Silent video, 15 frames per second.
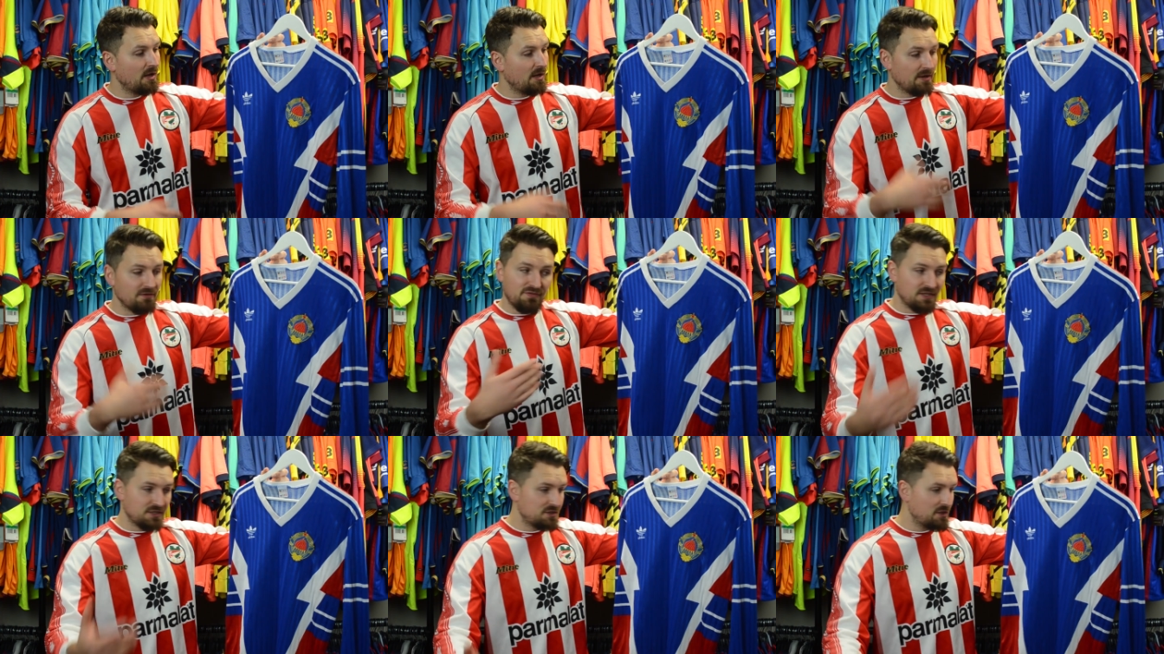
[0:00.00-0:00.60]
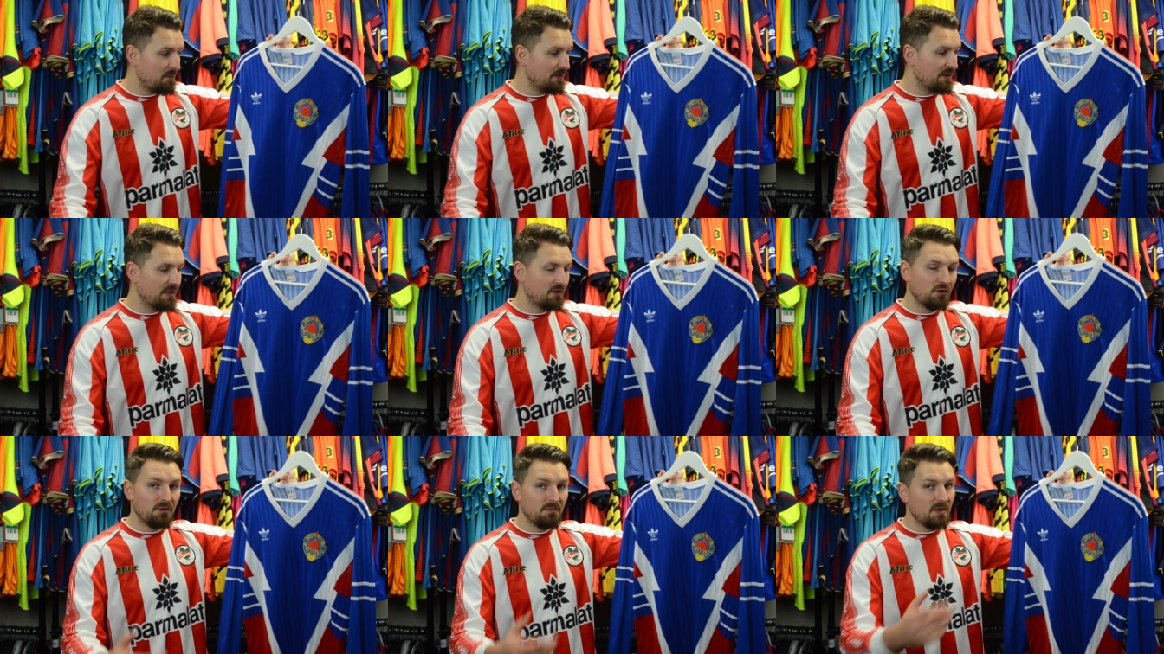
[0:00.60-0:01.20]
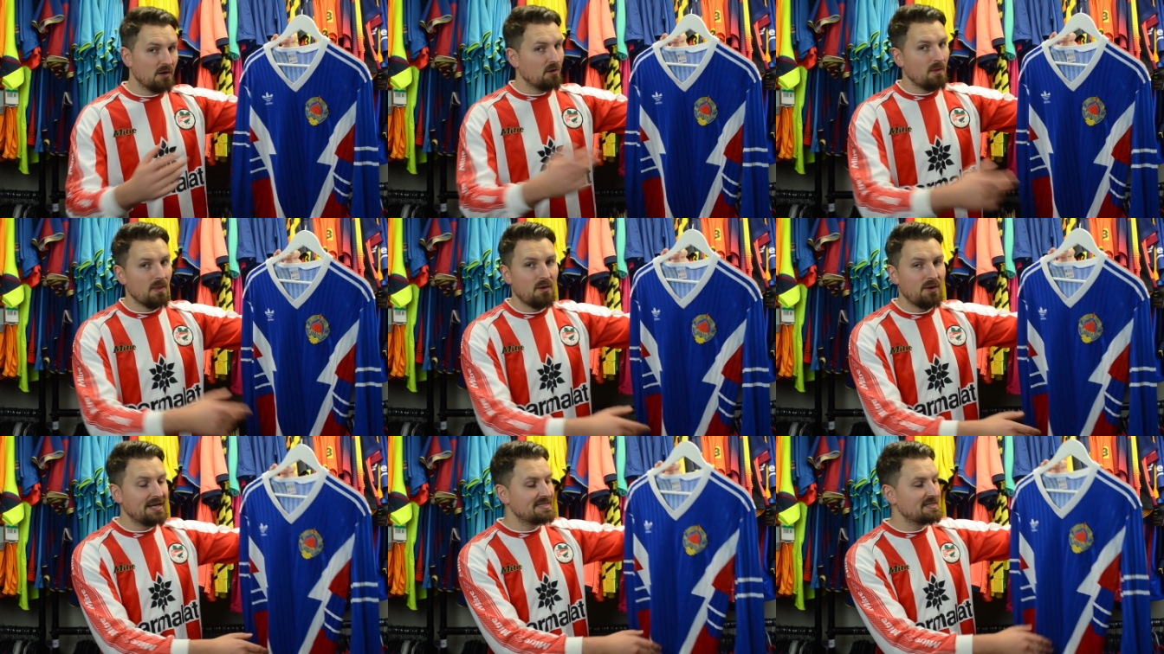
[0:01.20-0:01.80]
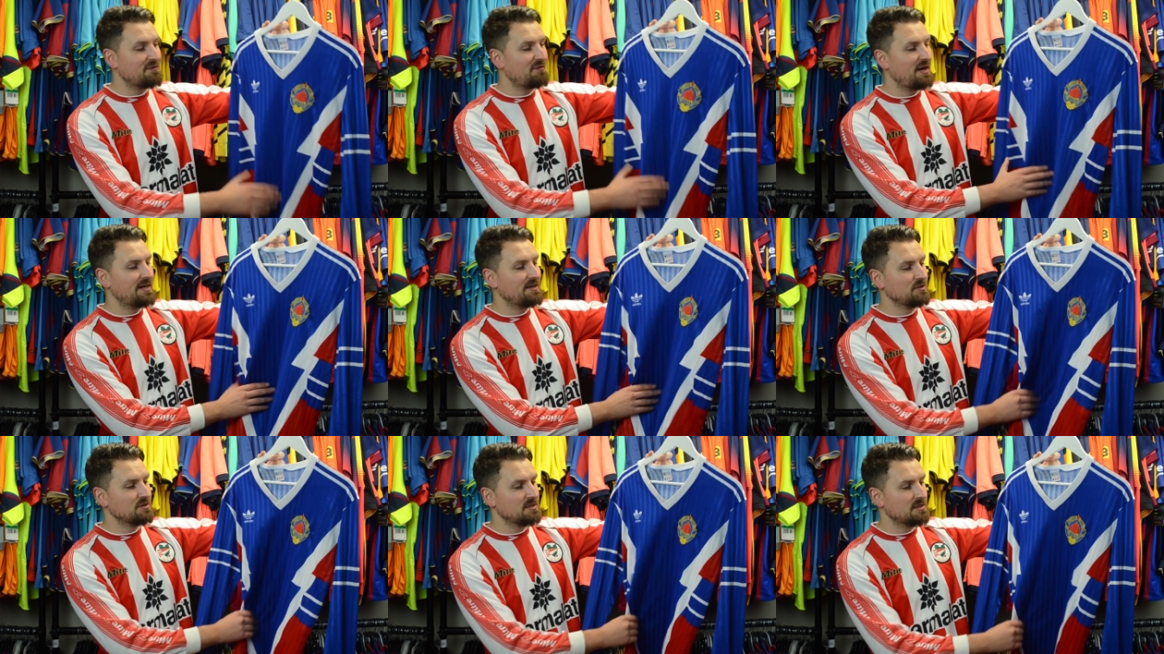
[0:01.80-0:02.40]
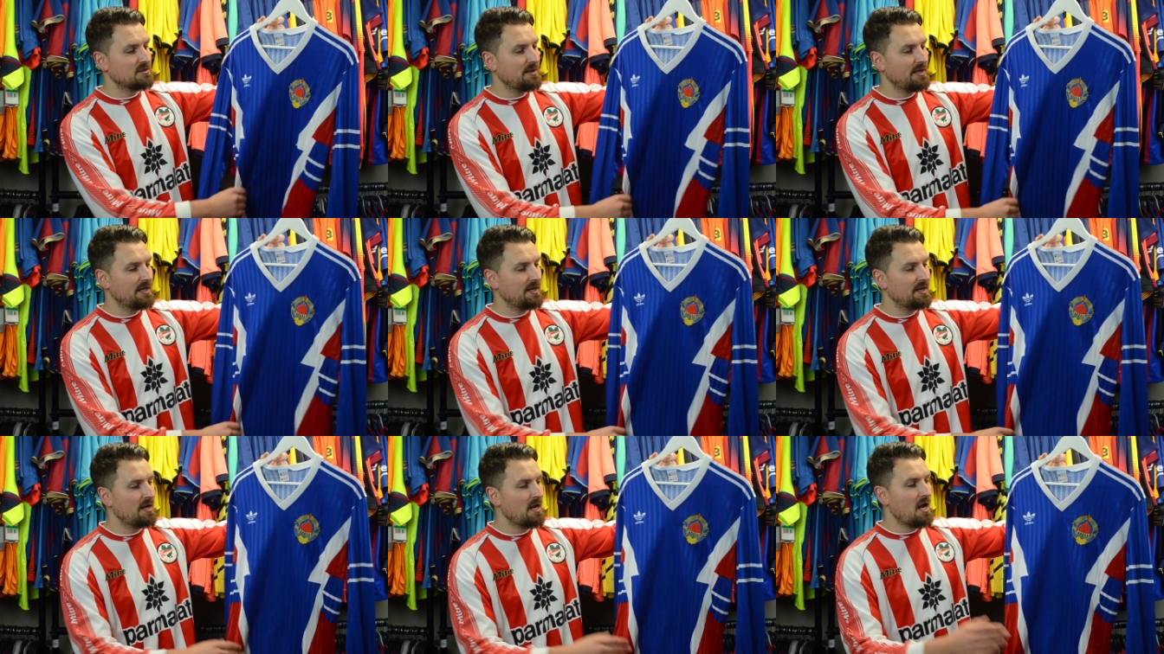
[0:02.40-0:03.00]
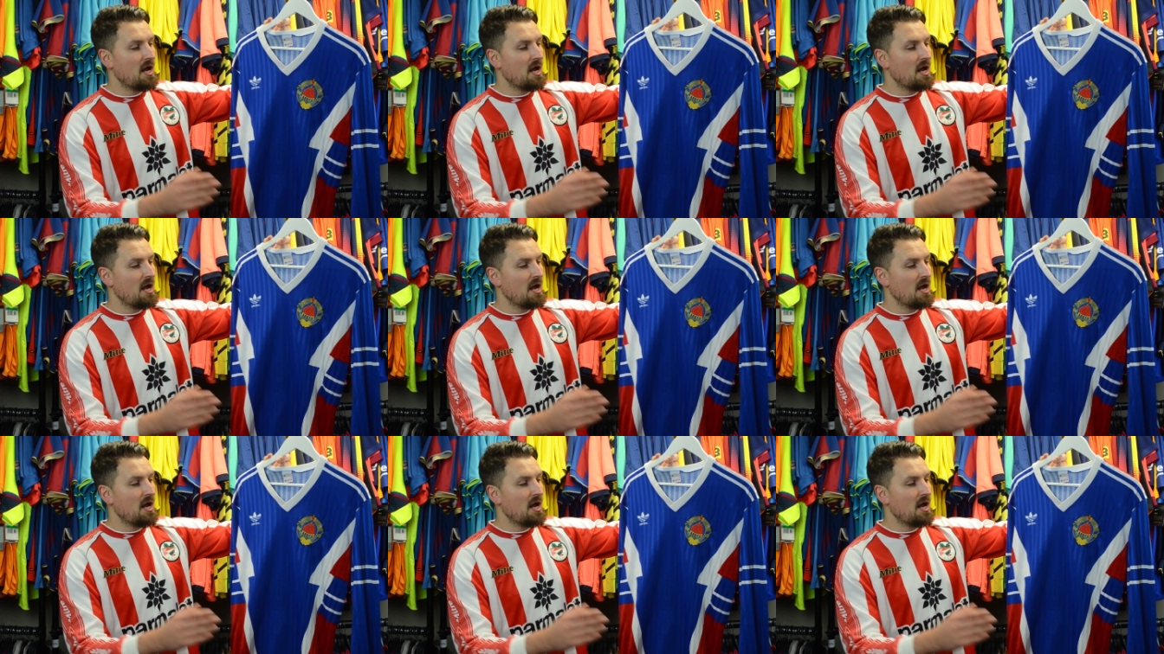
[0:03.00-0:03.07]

They finished top of their group. They're on their way to the finals in Sweden,